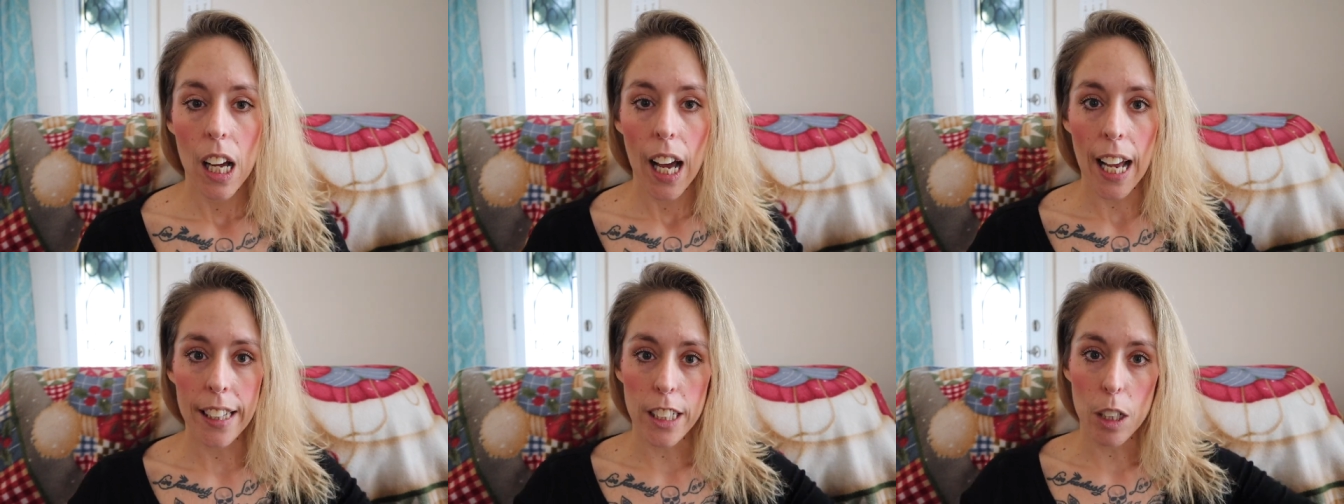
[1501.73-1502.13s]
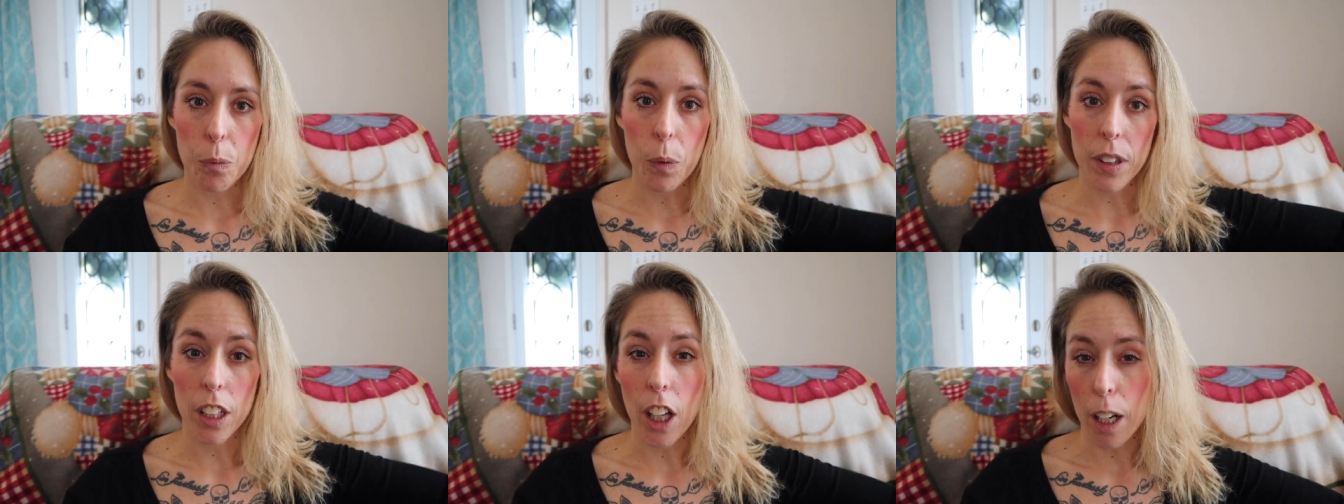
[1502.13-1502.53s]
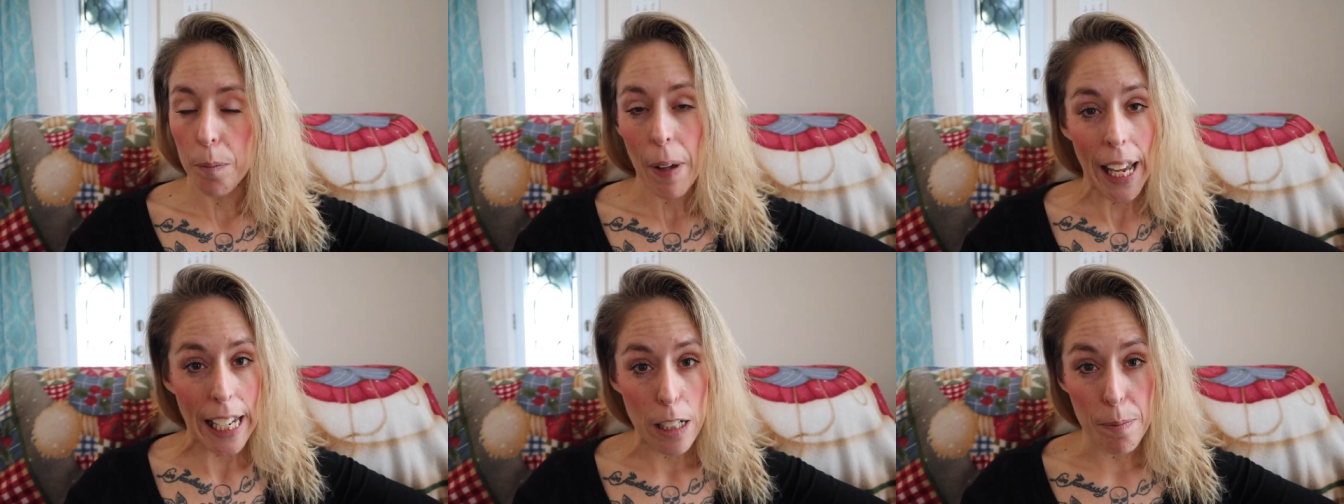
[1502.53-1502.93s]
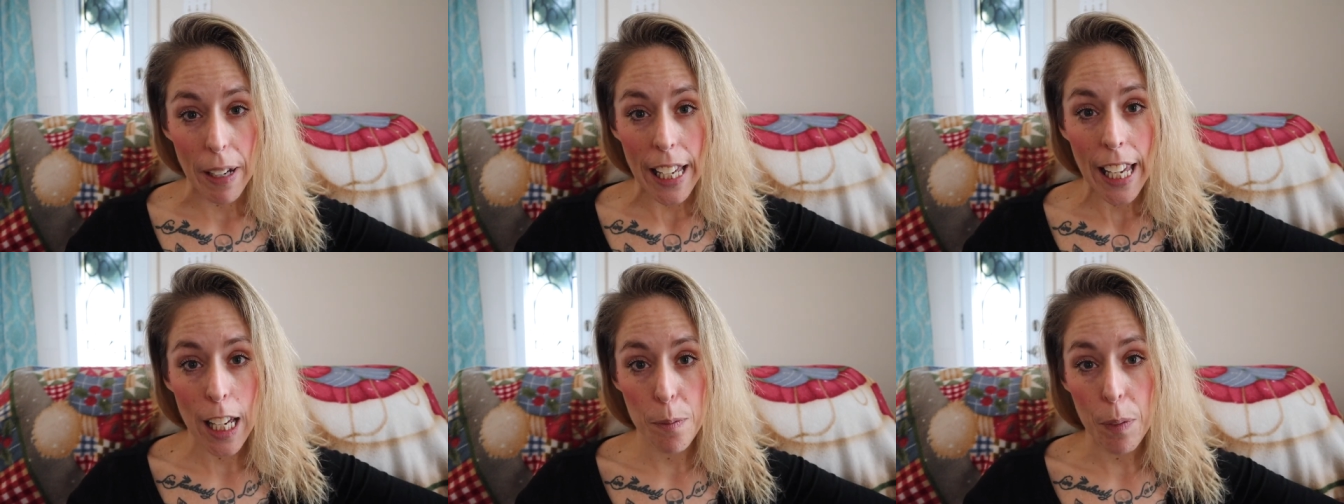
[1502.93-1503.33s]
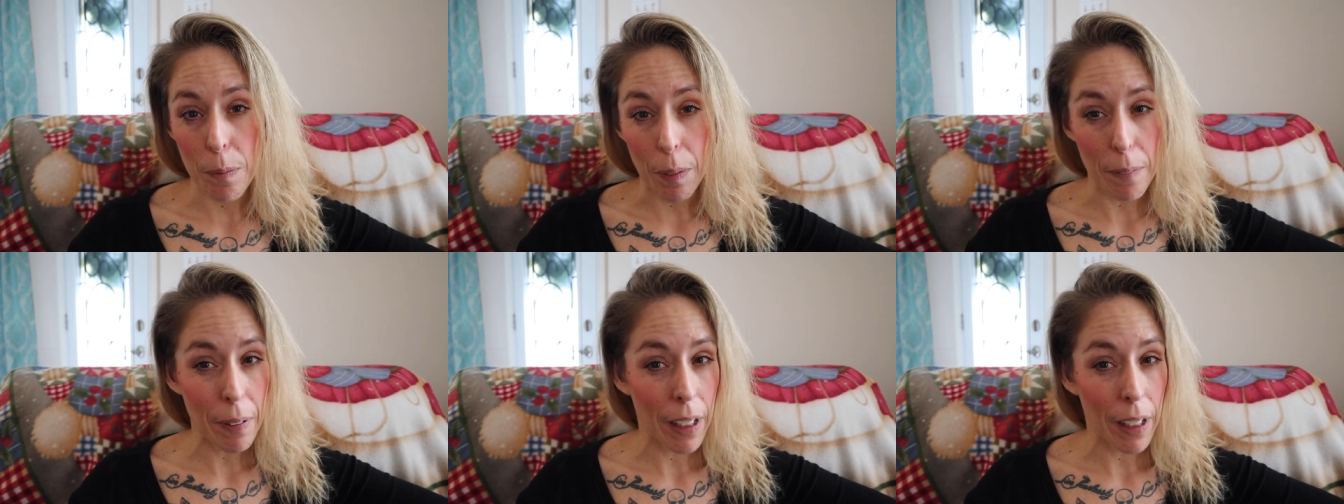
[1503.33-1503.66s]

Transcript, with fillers: ended up with a lot of pain in my hip and my